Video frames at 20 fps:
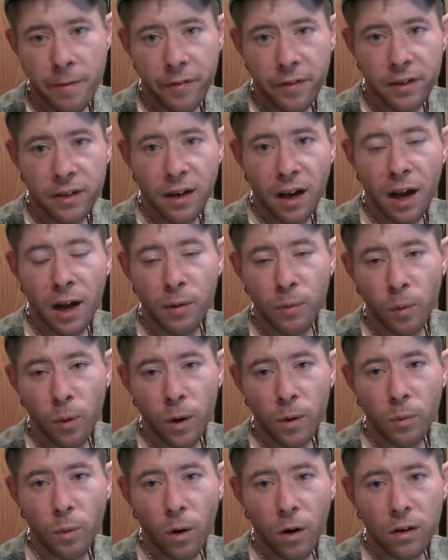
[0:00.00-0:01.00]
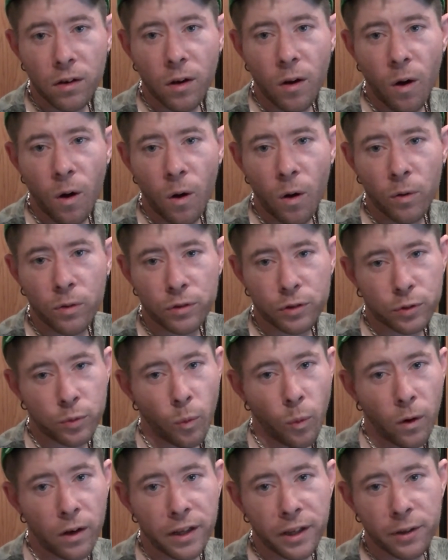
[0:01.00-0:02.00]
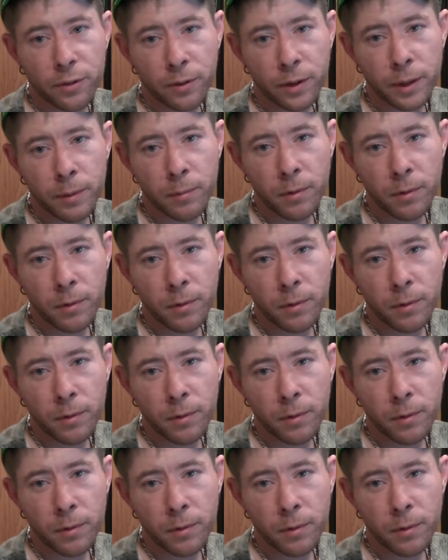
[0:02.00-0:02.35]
of a 911 call is 23